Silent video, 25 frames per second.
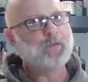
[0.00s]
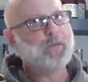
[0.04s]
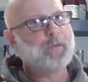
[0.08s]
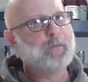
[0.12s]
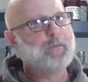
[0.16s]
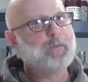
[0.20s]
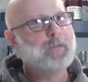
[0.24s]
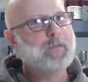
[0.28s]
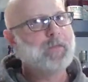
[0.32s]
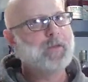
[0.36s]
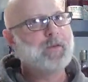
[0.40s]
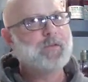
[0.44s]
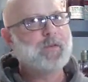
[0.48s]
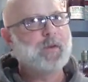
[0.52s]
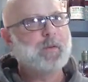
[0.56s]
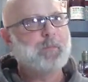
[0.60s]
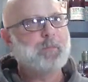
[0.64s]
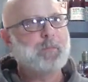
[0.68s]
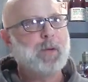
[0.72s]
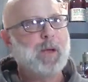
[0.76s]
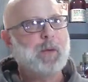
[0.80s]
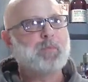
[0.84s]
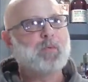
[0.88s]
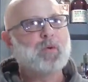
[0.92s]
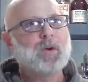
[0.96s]
Yeah, there's a
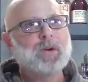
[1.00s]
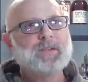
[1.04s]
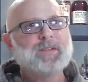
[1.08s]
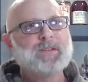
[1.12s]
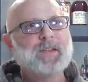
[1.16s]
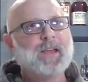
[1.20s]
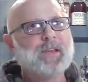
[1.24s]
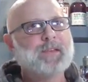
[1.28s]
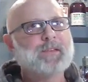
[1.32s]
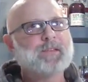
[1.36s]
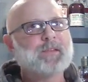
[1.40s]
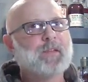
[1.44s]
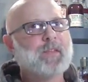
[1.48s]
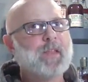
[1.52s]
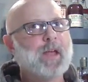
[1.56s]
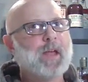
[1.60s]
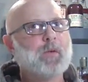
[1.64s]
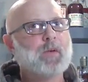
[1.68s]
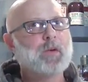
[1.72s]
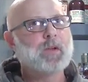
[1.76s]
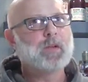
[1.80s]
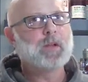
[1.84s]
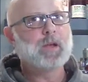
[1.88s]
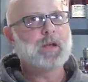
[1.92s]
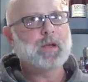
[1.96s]
there's a peppery
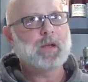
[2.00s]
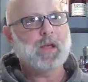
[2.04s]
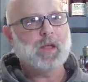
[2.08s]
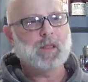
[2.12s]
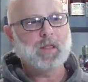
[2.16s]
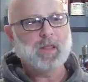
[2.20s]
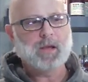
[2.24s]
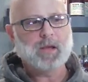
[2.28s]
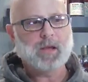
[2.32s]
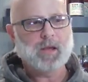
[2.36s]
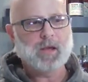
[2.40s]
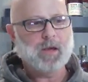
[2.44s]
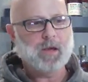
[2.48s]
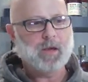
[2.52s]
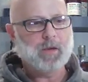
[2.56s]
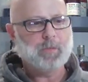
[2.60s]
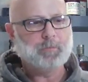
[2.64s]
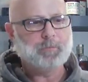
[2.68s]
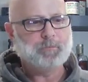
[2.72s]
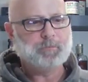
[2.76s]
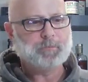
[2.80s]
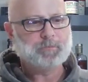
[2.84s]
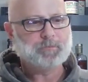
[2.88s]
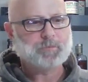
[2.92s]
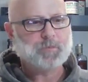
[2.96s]
taste on that one, like
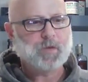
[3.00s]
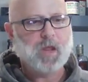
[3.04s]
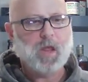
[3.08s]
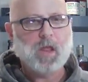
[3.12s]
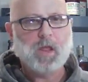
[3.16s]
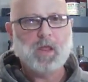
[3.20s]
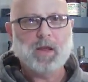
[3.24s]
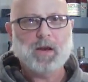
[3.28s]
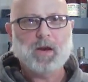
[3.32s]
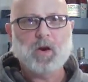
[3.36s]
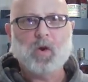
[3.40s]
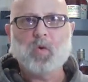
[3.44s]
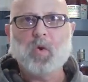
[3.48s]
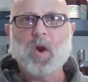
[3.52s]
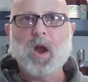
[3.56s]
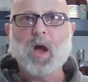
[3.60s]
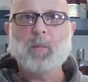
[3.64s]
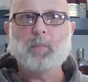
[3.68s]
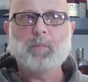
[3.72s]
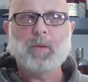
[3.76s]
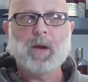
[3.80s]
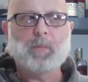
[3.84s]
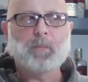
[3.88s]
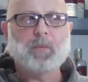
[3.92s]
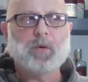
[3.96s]
like a um,
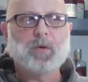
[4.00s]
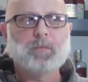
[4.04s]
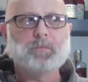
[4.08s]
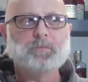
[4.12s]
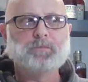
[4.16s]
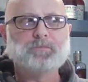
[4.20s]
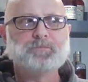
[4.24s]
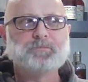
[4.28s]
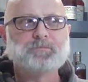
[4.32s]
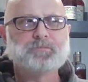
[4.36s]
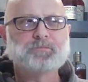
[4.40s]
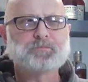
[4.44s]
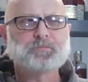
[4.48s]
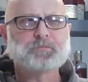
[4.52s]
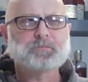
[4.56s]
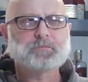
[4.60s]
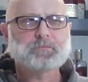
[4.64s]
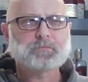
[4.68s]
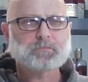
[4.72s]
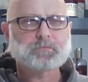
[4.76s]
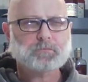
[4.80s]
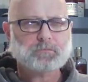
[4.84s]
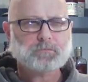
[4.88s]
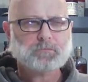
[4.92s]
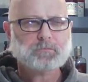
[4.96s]
like a ground pepper.
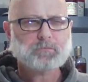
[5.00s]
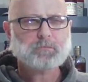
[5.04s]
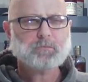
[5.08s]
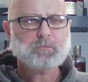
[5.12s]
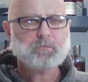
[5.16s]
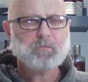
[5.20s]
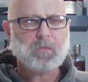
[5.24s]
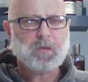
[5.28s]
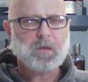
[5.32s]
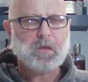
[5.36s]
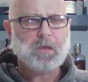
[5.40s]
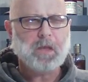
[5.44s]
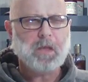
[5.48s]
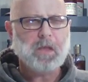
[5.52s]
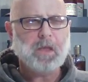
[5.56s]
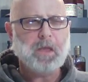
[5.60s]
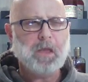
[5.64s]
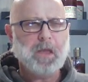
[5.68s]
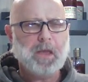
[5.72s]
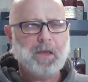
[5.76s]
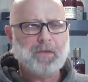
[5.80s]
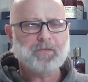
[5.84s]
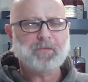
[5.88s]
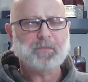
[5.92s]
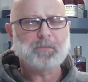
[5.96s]

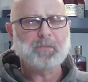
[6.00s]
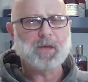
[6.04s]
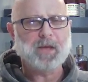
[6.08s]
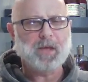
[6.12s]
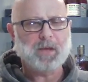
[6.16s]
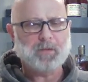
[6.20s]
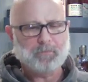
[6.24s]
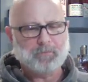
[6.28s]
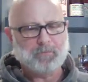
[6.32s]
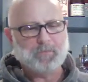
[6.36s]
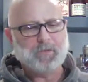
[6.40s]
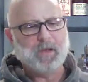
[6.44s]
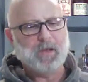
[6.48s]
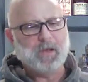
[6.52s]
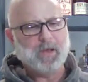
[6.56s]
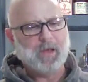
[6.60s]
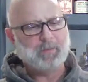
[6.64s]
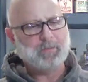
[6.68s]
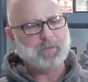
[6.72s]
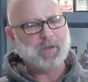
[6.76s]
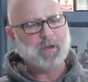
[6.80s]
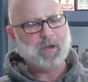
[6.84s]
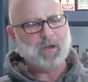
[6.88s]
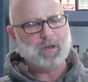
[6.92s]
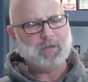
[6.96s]
It has meat.